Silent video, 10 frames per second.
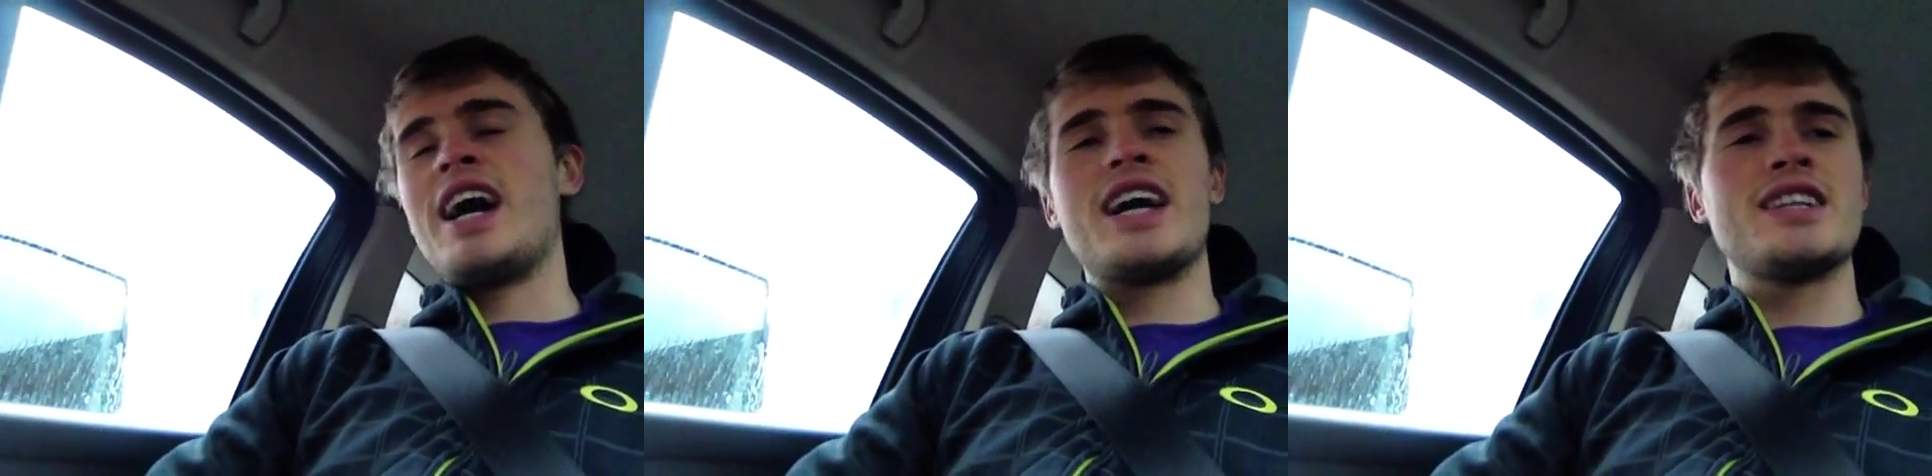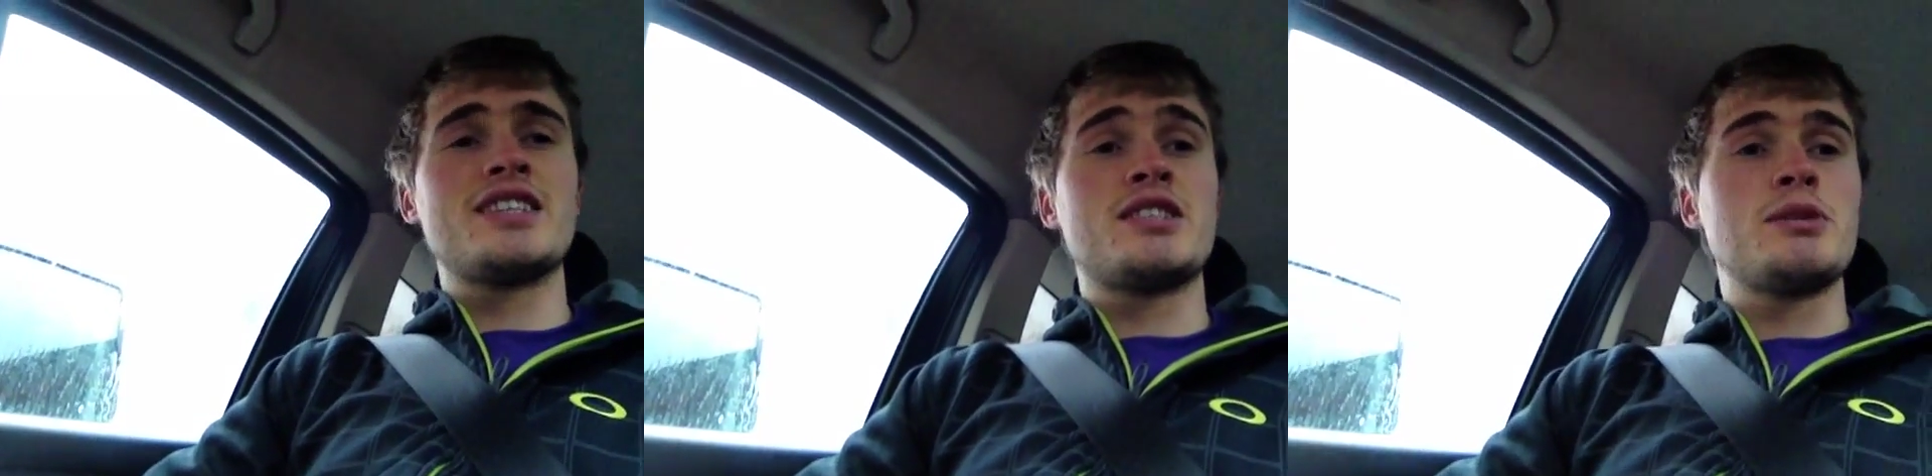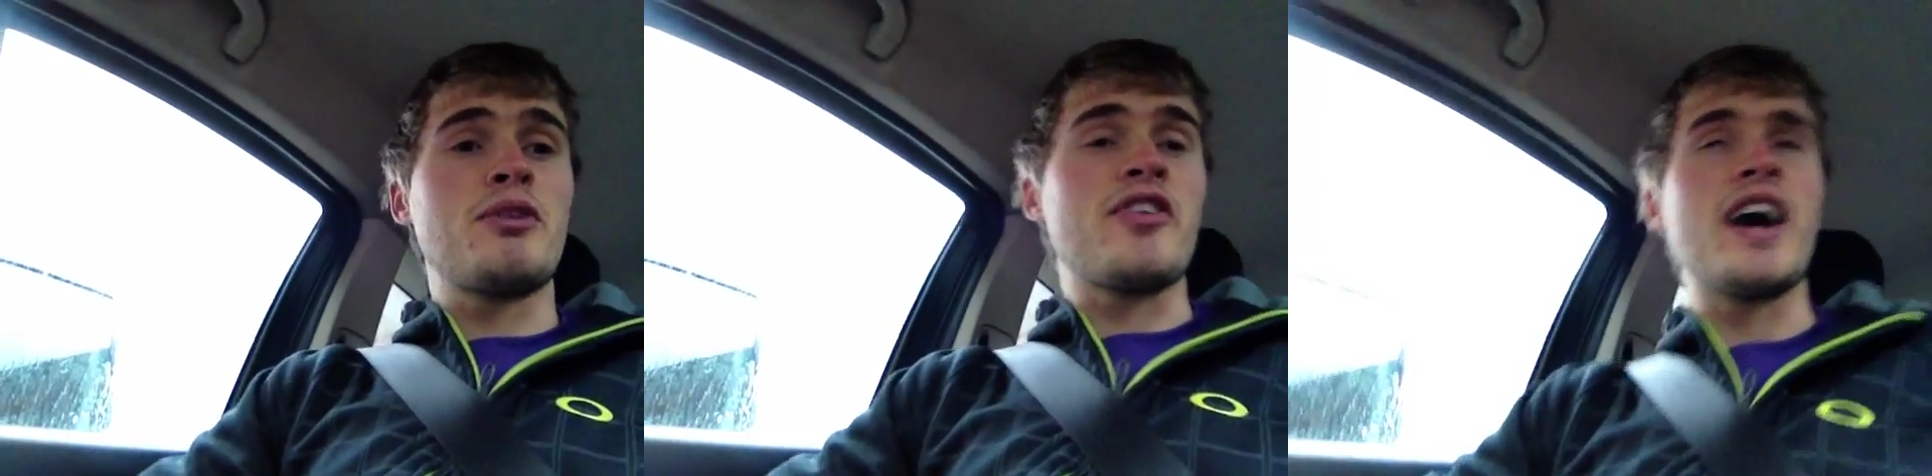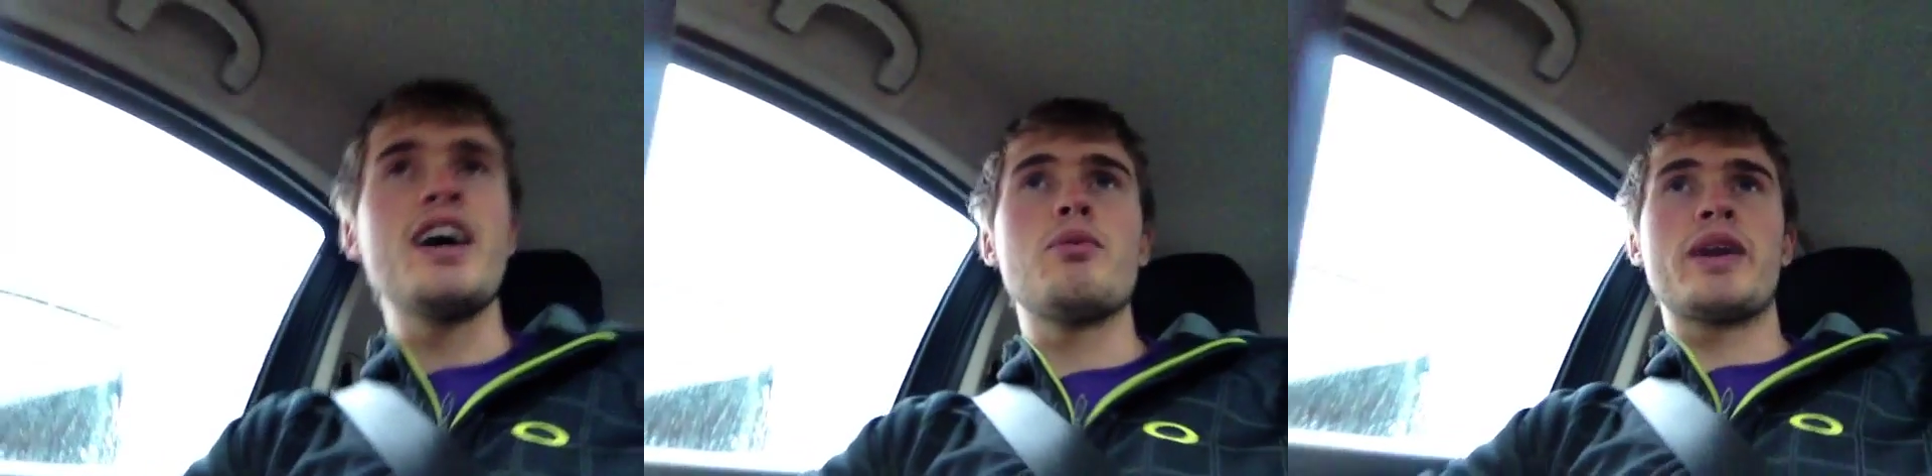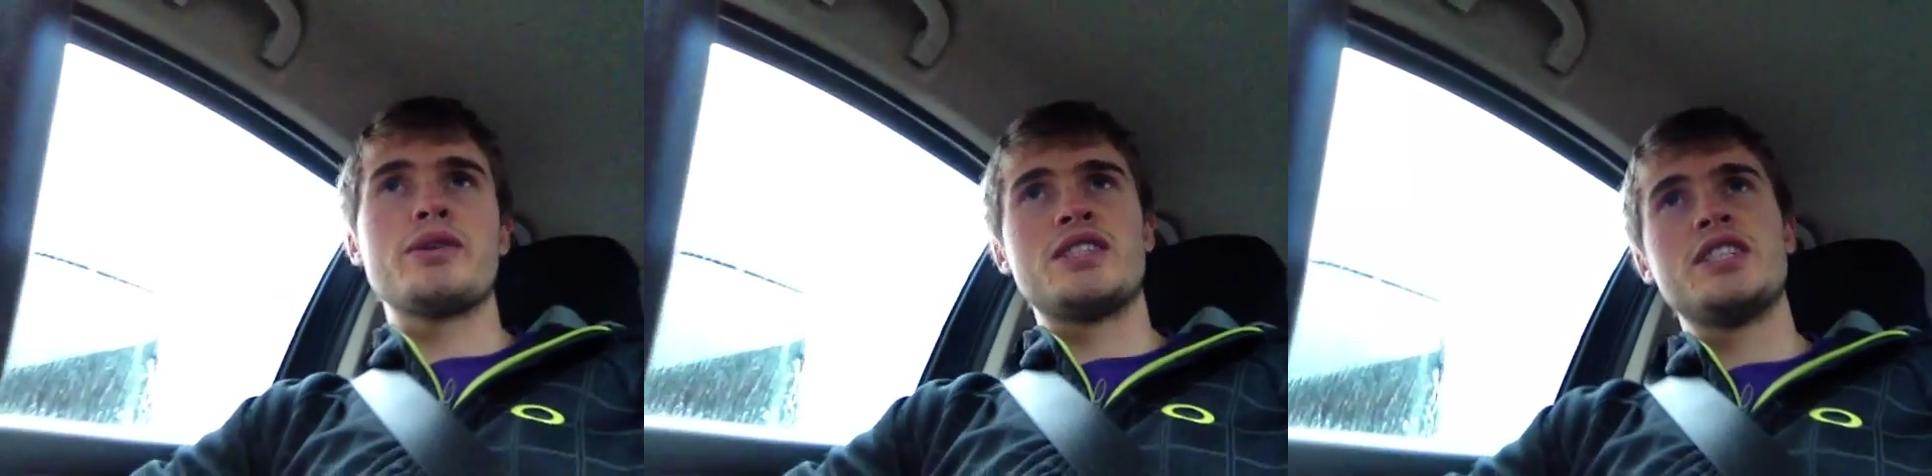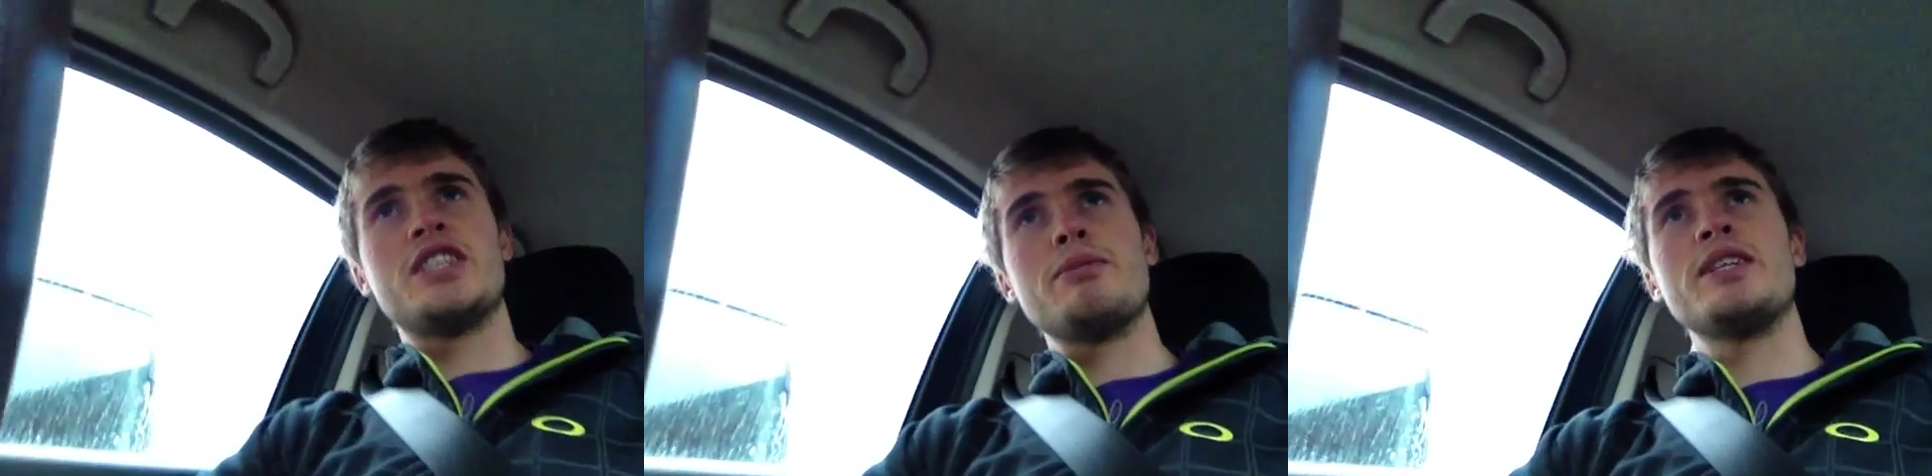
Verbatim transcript: And to be fair, when I was in the gym,